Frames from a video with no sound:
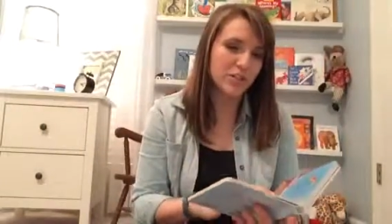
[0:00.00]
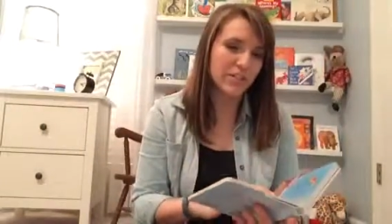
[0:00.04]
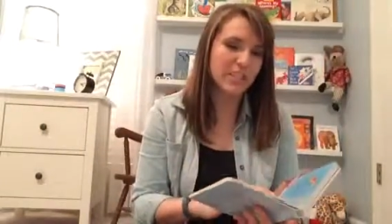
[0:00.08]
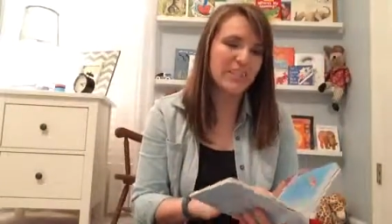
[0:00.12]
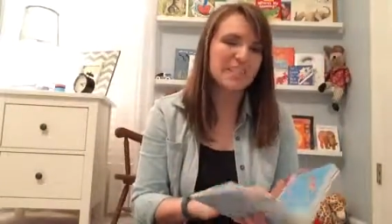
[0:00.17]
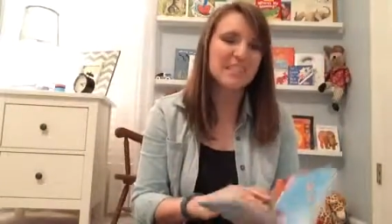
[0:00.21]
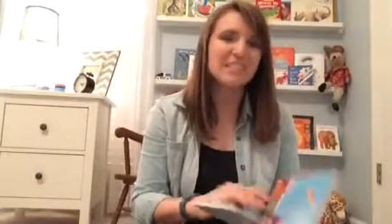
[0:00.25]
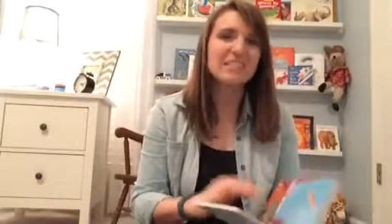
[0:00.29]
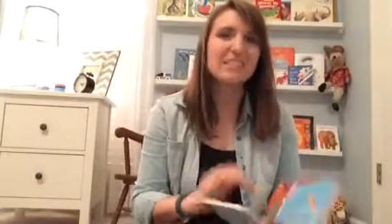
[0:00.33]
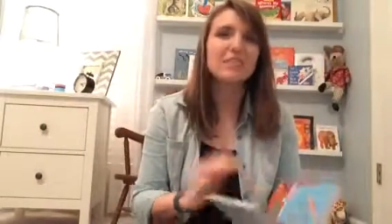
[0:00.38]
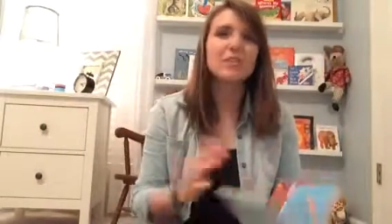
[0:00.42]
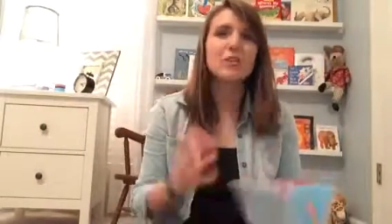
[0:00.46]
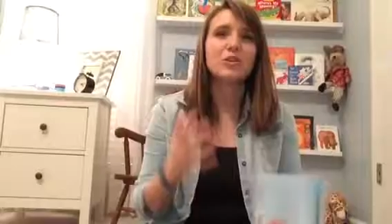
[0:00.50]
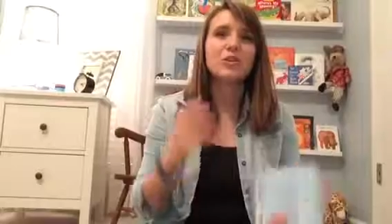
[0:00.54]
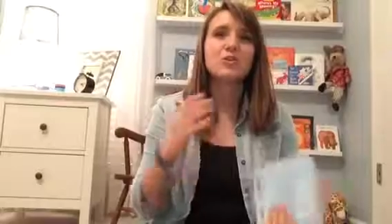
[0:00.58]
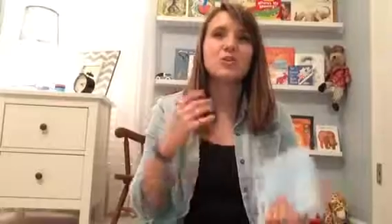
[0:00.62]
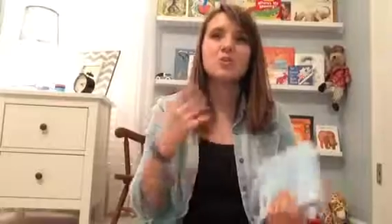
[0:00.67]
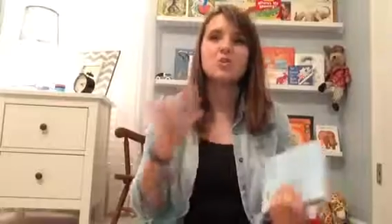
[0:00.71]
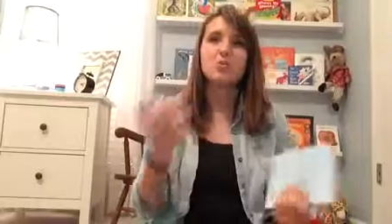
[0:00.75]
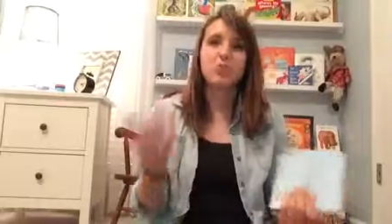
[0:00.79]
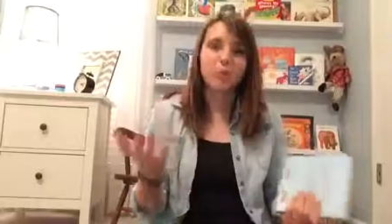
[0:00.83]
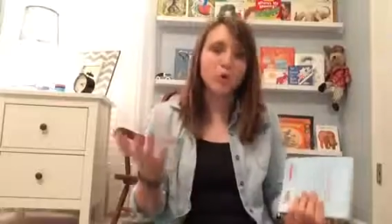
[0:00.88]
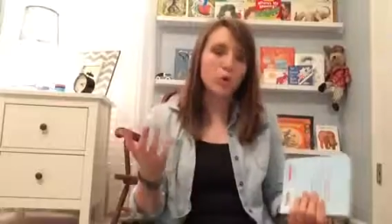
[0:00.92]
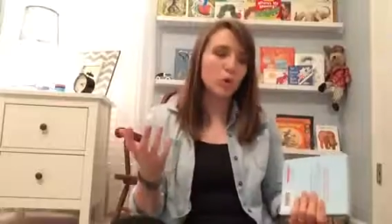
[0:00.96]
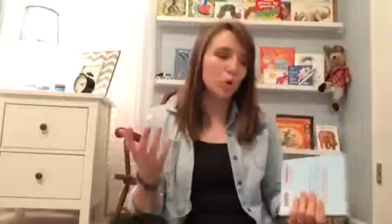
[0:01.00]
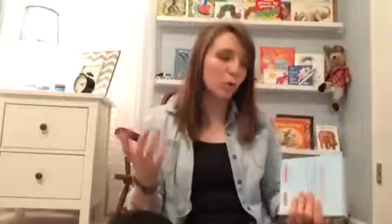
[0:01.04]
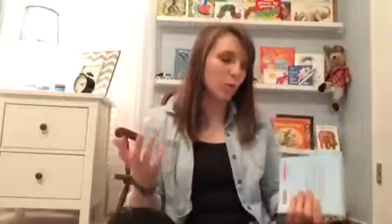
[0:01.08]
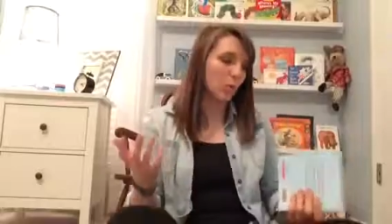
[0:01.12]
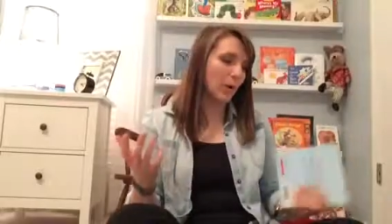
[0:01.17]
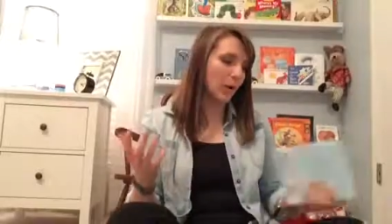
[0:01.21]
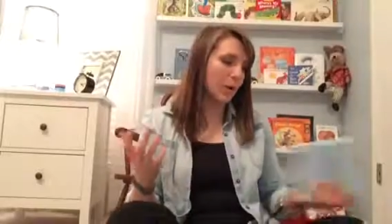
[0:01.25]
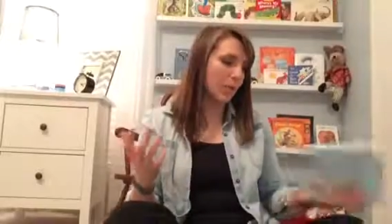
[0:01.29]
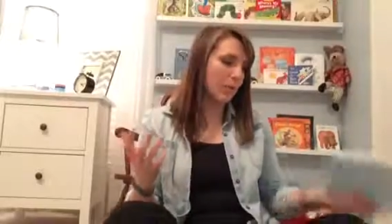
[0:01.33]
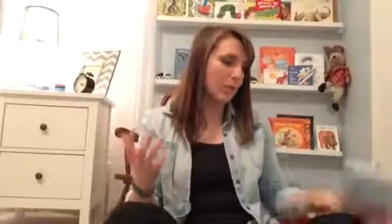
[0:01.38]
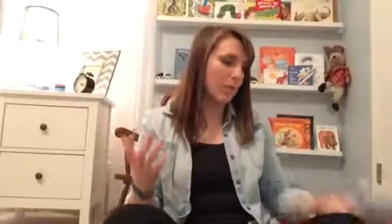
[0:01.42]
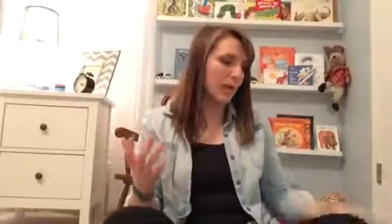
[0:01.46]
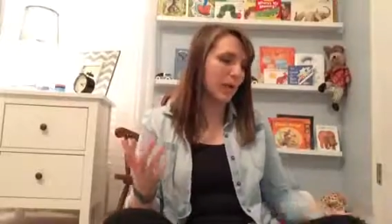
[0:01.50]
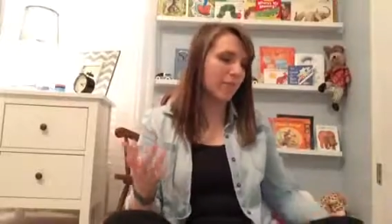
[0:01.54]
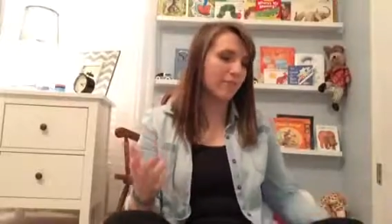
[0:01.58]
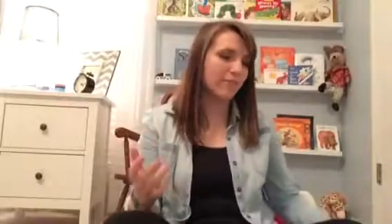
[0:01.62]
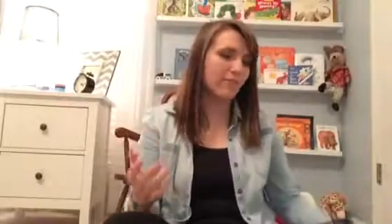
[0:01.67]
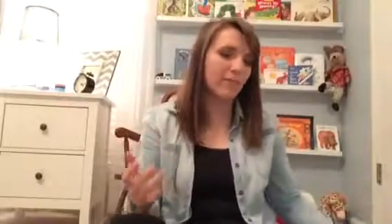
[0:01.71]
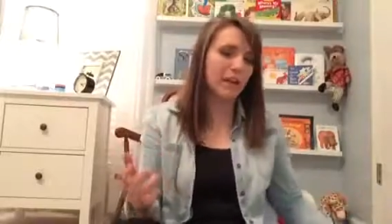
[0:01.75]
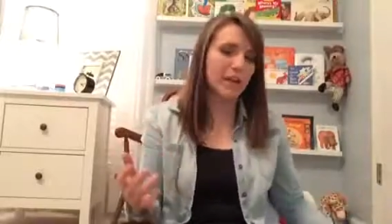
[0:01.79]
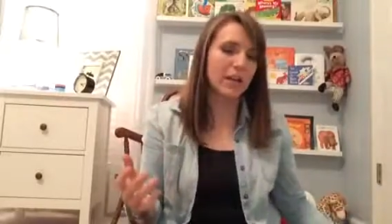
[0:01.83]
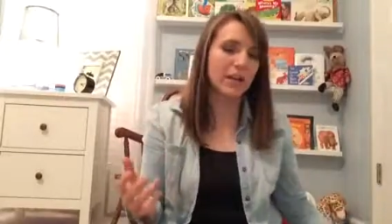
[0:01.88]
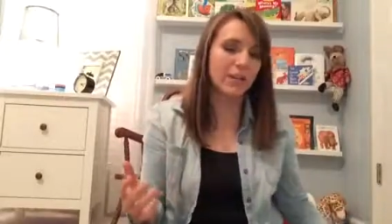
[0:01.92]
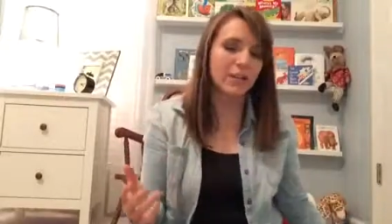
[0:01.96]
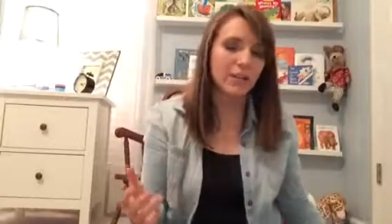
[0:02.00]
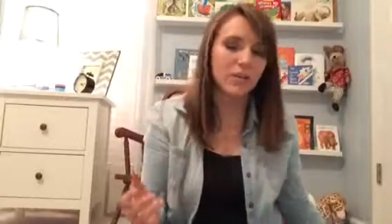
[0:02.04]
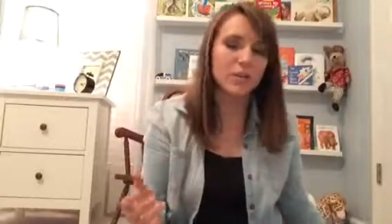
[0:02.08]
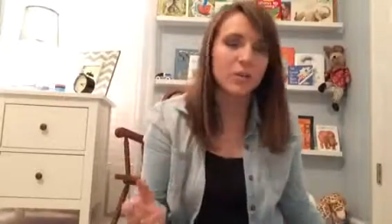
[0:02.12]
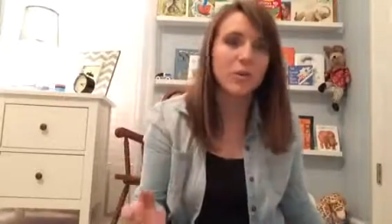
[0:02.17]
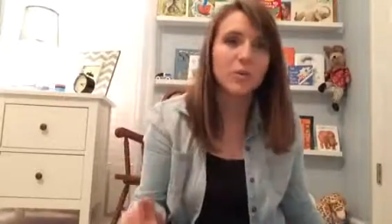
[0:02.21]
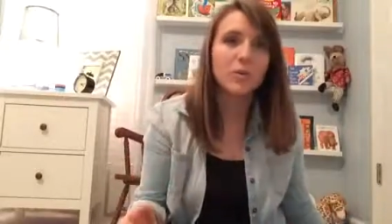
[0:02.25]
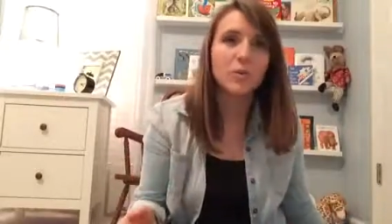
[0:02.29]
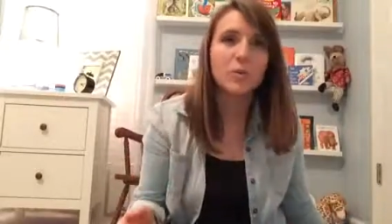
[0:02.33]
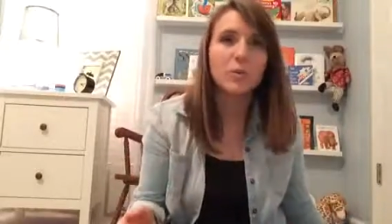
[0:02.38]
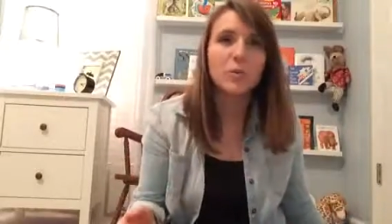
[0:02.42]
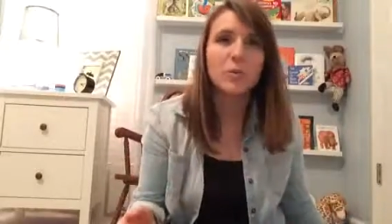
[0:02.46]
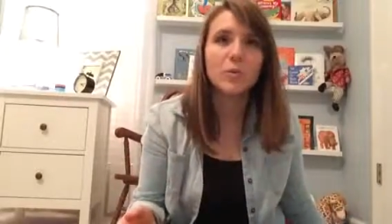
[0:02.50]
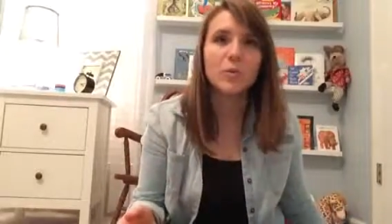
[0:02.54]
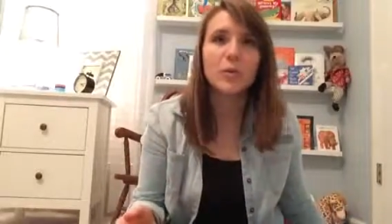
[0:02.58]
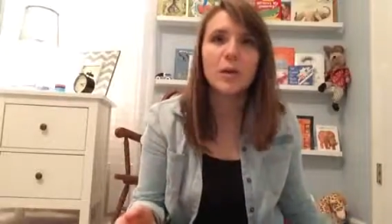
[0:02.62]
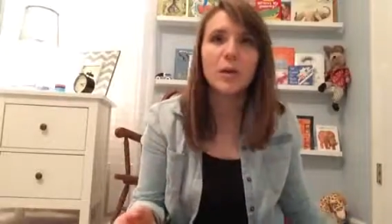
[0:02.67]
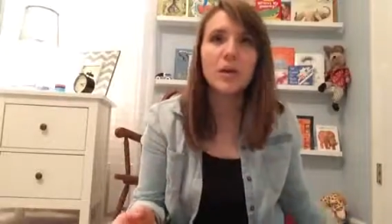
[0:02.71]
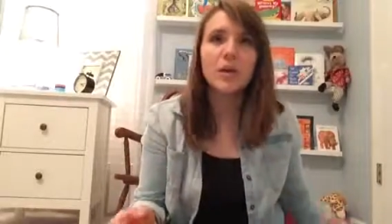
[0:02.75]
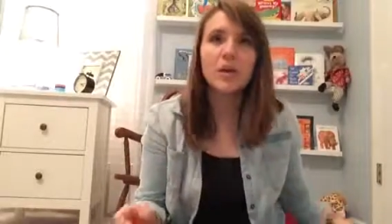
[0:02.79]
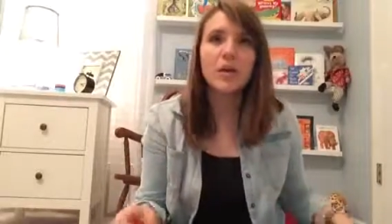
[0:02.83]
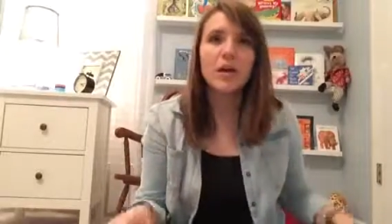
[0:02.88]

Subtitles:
It doesn't look too new. I'm not a fan of the new,